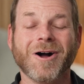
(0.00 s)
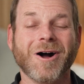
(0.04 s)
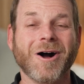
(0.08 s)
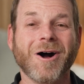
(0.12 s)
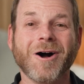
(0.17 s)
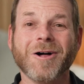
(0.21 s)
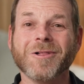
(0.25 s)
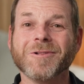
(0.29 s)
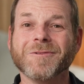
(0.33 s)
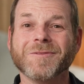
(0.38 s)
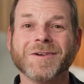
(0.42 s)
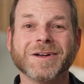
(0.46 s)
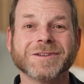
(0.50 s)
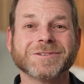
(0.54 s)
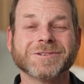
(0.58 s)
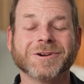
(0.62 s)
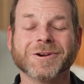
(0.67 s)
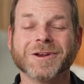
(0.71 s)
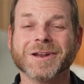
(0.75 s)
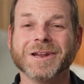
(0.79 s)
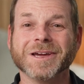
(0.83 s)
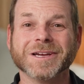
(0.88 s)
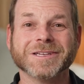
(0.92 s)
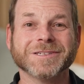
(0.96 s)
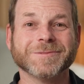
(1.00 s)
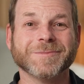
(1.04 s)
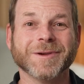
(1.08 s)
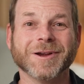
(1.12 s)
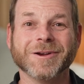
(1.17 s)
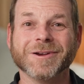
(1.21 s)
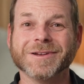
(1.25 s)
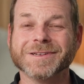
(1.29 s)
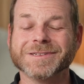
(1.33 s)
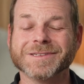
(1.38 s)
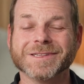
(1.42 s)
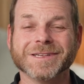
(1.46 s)
All of us are going to
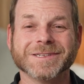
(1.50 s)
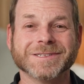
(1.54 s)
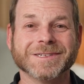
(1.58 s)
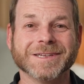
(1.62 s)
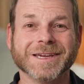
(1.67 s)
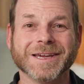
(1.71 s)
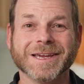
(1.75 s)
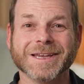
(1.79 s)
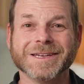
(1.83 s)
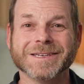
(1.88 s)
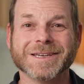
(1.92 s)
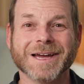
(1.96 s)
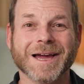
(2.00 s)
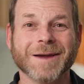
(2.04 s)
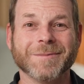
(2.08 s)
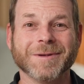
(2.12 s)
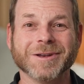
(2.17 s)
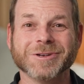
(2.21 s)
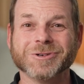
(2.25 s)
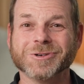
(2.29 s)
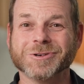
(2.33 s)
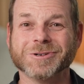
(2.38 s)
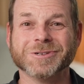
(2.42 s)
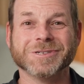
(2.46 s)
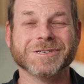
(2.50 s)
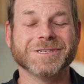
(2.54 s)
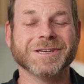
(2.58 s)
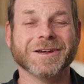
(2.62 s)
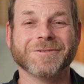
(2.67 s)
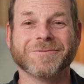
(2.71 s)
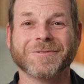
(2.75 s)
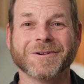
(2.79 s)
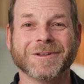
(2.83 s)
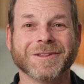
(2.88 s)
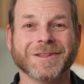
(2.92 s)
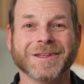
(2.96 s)
experience the singing time in church
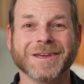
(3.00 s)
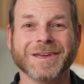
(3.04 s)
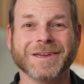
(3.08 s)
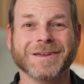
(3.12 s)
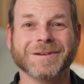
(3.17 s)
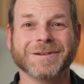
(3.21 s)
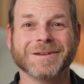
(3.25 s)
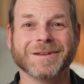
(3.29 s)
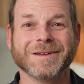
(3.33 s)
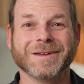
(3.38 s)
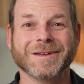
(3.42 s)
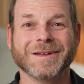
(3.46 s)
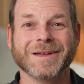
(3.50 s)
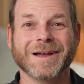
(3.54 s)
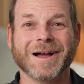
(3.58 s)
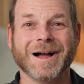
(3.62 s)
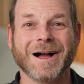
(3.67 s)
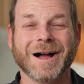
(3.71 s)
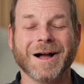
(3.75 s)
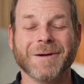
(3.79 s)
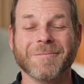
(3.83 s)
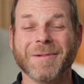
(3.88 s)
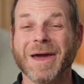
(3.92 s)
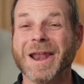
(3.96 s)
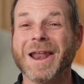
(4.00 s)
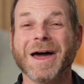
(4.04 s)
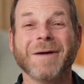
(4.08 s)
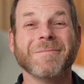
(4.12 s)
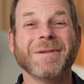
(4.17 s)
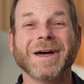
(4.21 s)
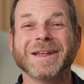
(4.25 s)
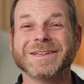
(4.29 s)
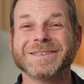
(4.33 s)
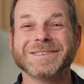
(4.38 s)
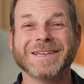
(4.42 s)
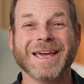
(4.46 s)
differently. And I'm
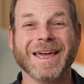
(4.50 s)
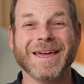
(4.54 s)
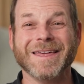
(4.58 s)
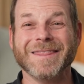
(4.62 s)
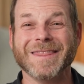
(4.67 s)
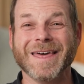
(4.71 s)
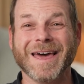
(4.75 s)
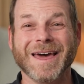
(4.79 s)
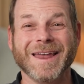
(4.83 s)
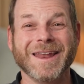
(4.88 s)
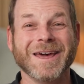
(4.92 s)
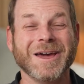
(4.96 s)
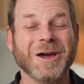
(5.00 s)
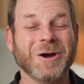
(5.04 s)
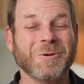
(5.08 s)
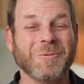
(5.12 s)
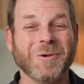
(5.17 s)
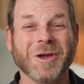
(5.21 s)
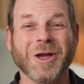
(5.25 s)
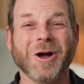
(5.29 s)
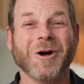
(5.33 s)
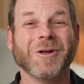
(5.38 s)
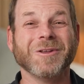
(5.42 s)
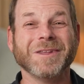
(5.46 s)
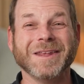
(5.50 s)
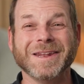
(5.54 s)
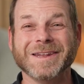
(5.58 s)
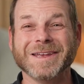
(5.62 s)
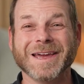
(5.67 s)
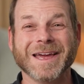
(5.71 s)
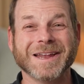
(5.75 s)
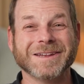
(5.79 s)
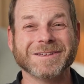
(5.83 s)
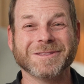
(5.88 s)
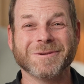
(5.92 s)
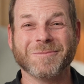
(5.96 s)
not saying that we all need to
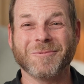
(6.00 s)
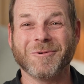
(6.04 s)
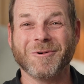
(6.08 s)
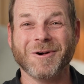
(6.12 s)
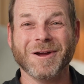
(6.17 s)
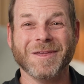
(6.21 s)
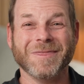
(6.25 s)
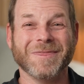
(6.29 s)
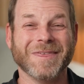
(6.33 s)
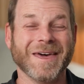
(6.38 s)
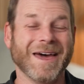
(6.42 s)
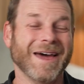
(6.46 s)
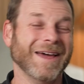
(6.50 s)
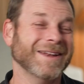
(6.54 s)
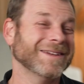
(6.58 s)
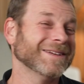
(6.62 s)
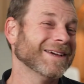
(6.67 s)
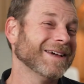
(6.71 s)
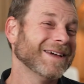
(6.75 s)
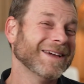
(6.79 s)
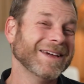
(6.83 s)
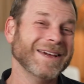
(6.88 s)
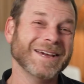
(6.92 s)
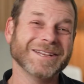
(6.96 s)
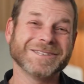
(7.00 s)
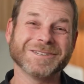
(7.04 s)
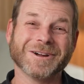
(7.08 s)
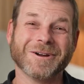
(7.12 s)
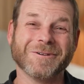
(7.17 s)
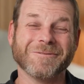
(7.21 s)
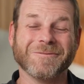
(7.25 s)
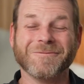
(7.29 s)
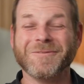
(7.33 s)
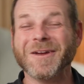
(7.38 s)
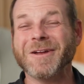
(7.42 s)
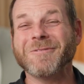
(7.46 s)
get to the point that it's
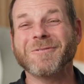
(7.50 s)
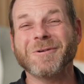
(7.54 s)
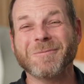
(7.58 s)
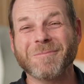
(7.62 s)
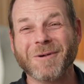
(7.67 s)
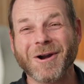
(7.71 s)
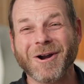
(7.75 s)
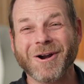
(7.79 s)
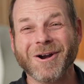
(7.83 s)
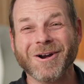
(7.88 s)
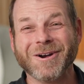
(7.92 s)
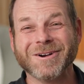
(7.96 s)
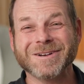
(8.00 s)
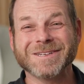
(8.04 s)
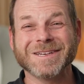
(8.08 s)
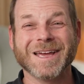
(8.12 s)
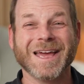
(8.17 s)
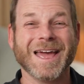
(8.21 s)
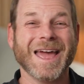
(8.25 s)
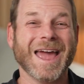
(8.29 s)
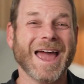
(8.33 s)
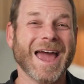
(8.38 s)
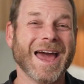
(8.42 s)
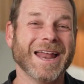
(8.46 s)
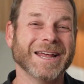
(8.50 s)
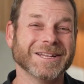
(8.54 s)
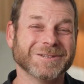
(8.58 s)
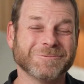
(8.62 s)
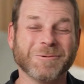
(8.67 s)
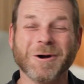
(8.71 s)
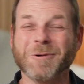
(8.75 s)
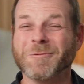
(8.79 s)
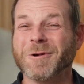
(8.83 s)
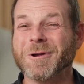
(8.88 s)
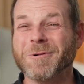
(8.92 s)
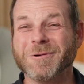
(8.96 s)
our favorite part and it's
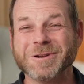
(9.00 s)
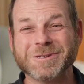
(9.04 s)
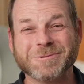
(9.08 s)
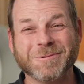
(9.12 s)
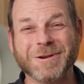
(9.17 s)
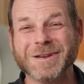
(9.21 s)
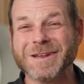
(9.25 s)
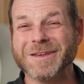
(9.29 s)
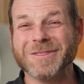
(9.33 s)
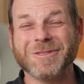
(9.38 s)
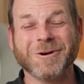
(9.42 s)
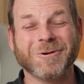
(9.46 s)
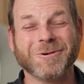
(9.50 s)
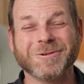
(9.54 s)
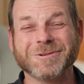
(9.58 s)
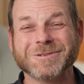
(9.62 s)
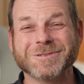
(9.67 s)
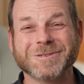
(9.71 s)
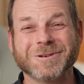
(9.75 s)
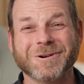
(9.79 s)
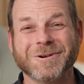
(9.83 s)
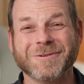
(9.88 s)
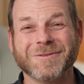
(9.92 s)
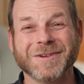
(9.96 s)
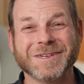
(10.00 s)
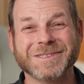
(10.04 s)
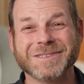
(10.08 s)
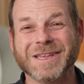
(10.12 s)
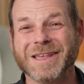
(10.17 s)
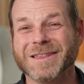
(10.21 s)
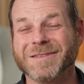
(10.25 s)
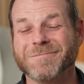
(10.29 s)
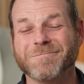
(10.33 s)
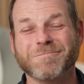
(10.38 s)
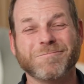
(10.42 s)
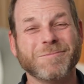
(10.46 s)
what we wish we did the whole service.
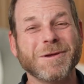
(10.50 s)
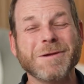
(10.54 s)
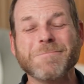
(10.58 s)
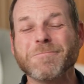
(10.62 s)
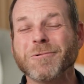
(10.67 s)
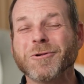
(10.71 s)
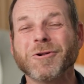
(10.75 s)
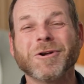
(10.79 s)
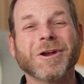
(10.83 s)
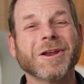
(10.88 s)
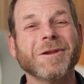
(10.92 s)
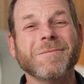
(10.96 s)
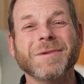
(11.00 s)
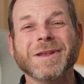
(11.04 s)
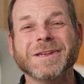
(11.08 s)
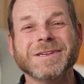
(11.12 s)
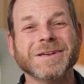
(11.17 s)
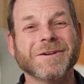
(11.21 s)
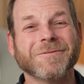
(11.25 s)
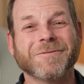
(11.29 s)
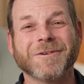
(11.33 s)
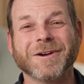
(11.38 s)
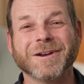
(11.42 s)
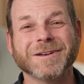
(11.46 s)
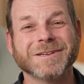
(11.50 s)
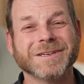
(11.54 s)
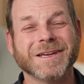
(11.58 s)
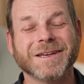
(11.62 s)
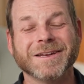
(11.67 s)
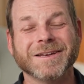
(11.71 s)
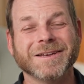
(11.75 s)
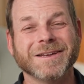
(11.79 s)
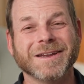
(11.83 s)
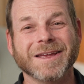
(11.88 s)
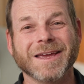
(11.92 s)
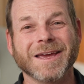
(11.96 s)
That people are going to be different
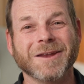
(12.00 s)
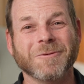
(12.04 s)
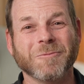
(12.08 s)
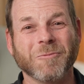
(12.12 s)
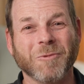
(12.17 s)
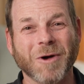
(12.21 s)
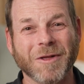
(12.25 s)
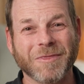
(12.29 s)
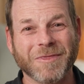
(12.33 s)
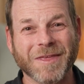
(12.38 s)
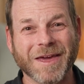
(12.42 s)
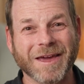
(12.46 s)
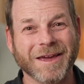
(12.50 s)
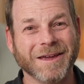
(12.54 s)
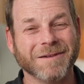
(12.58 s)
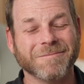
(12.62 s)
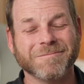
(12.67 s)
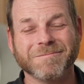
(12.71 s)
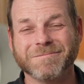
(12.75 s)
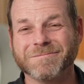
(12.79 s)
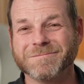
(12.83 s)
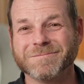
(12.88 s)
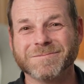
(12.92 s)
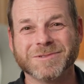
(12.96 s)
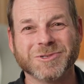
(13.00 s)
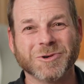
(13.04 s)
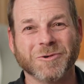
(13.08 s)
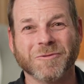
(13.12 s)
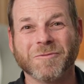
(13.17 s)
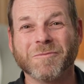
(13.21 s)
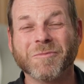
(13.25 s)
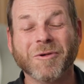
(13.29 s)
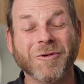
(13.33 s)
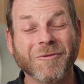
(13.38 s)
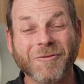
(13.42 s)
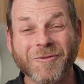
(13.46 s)
in what they sort
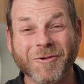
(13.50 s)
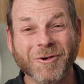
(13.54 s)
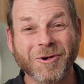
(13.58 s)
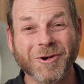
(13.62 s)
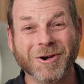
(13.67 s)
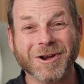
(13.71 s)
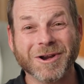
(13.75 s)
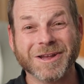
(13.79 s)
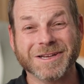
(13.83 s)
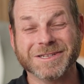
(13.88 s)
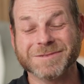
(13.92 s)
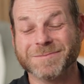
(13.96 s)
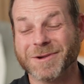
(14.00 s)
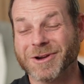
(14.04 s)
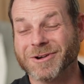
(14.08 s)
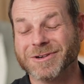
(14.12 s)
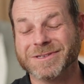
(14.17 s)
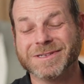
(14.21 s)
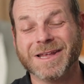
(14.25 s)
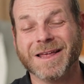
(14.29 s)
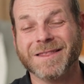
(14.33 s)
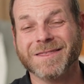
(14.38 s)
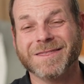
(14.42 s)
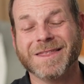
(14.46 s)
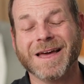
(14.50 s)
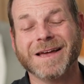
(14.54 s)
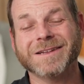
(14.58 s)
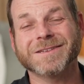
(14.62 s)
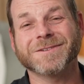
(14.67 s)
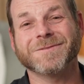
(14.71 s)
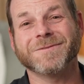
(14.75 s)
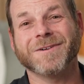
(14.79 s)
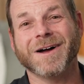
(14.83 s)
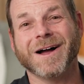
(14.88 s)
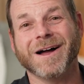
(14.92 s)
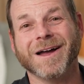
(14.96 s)
of prefer an experience, that's
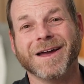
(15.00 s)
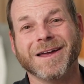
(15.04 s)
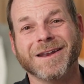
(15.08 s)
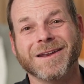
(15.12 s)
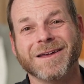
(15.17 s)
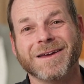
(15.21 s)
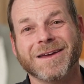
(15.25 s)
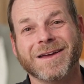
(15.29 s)
fine.